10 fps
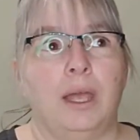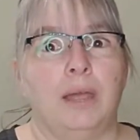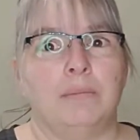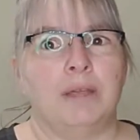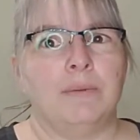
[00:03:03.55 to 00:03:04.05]

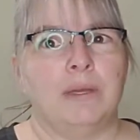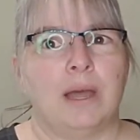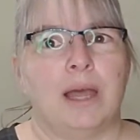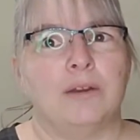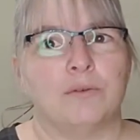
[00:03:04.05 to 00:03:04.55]
and maybe,
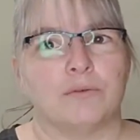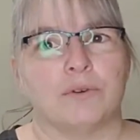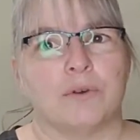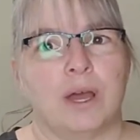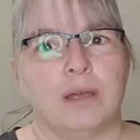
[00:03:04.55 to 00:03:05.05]
I don't
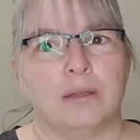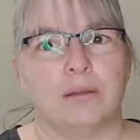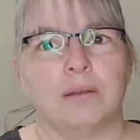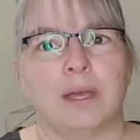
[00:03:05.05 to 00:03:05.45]
know, I